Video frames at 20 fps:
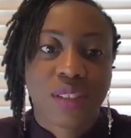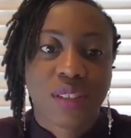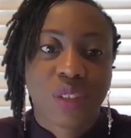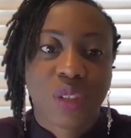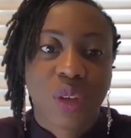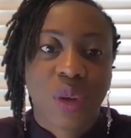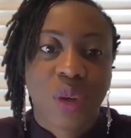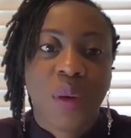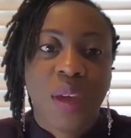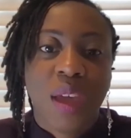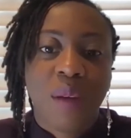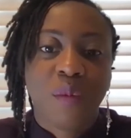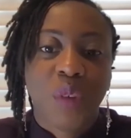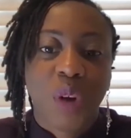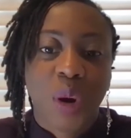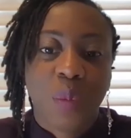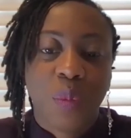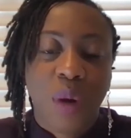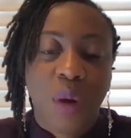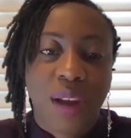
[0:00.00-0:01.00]
And so
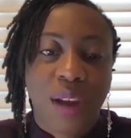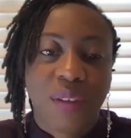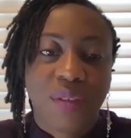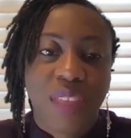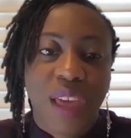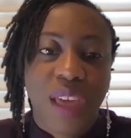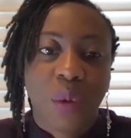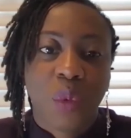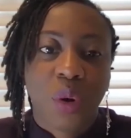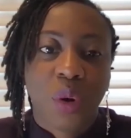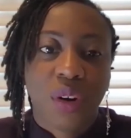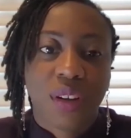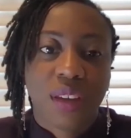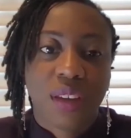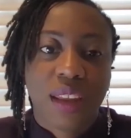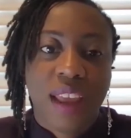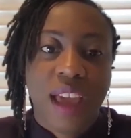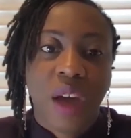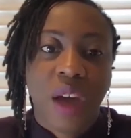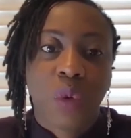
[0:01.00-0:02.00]
very proud of that work
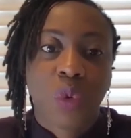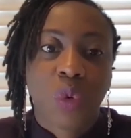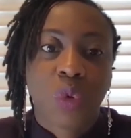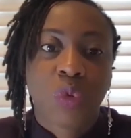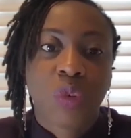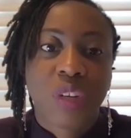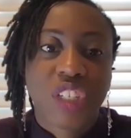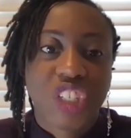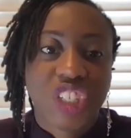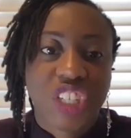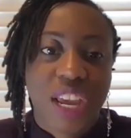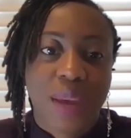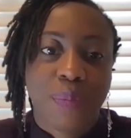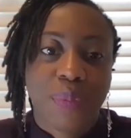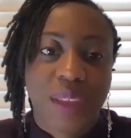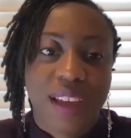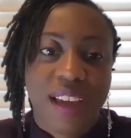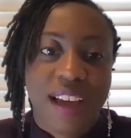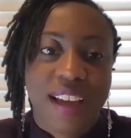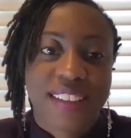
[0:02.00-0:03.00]
and how it will reshape
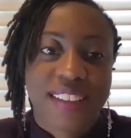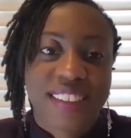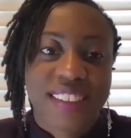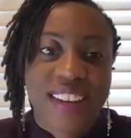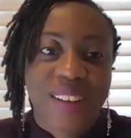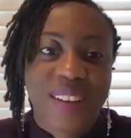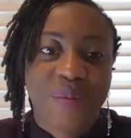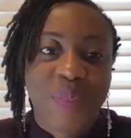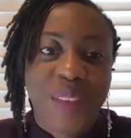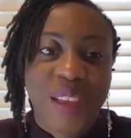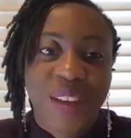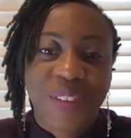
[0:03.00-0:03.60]
the continent.